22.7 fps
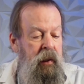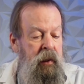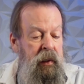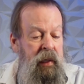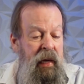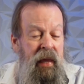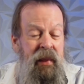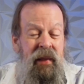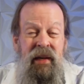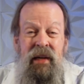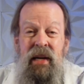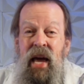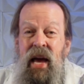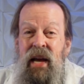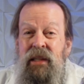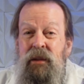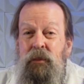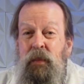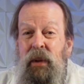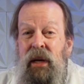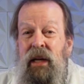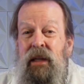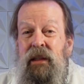Now, the next
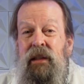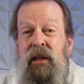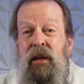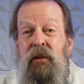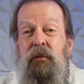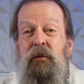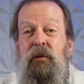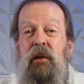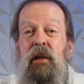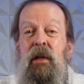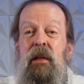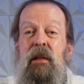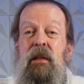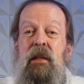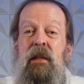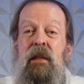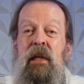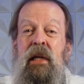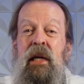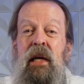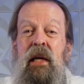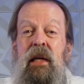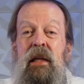big difference
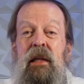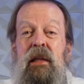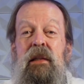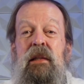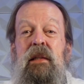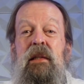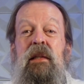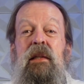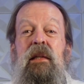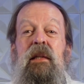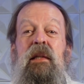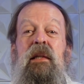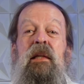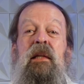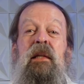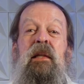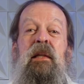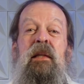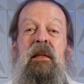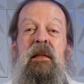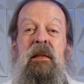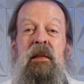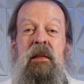is
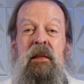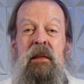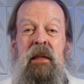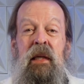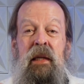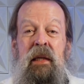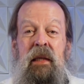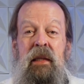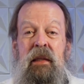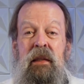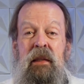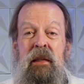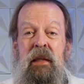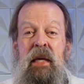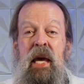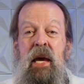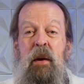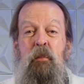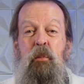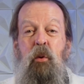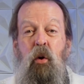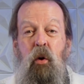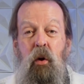the
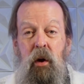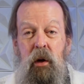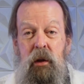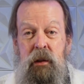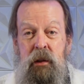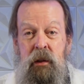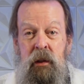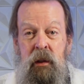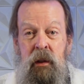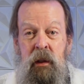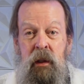keyboards.